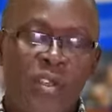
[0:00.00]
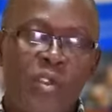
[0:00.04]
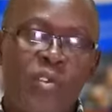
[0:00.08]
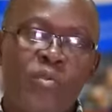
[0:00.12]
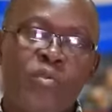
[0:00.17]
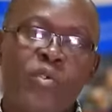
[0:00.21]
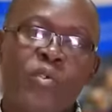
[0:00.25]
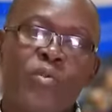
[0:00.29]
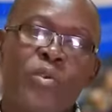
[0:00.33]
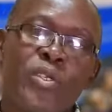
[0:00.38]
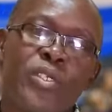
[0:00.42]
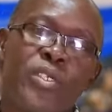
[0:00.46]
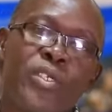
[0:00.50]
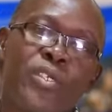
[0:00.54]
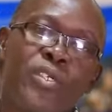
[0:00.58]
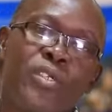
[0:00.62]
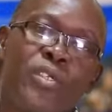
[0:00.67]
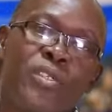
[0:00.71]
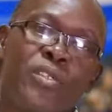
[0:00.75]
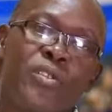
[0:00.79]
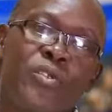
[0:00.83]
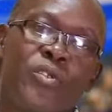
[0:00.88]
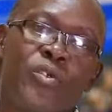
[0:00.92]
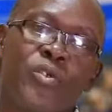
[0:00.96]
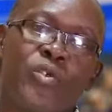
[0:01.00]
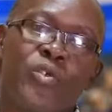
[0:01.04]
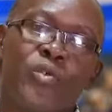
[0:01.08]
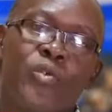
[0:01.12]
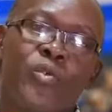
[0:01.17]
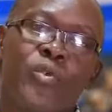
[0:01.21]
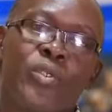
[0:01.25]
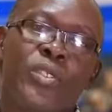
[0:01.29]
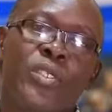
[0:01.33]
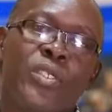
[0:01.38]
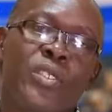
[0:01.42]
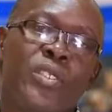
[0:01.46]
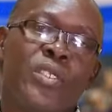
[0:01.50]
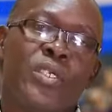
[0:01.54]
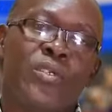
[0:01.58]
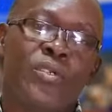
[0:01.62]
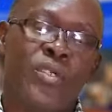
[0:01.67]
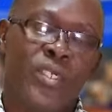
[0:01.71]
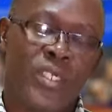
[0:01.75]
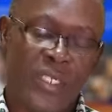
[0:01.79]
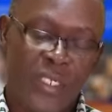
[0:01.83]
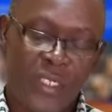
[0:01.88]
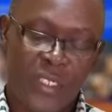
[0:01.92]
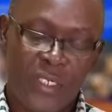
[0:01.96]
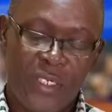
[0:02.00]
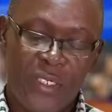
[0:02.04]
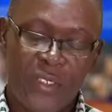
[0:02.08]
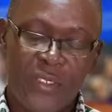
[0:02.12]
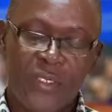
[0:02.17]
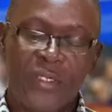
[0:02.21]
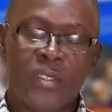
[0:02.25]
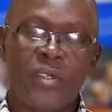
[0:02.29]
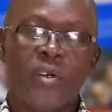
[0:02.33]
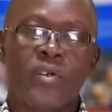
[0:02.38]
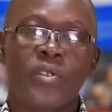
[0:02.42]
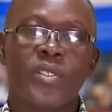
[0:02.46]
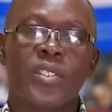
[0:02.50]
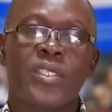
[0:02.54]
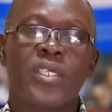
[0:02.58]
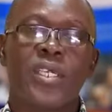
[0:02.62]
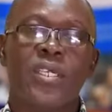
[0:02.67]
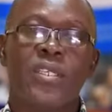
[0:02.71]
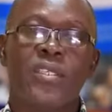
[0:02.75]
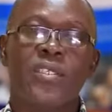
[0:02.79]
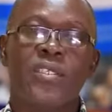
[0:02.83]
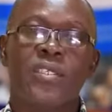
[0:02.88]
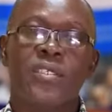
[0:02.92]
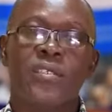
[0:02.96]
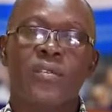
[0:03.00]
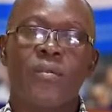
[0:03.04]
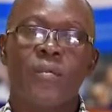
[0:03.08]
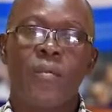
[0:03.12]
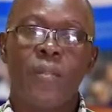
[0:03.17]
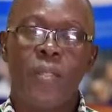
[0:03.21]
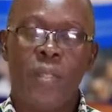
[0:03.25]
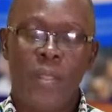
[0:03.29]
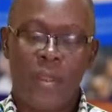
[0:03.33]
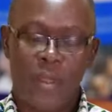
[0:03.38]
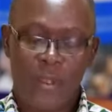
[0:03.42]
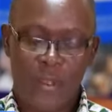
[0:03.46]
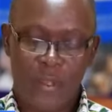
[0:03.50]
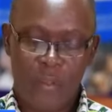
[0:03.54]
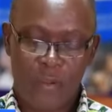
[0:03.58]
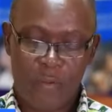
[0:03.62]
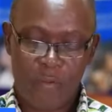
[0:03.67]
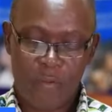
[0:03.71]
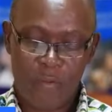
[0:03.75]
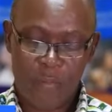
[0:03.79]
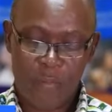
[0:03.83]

information use generation is concerned. Okay.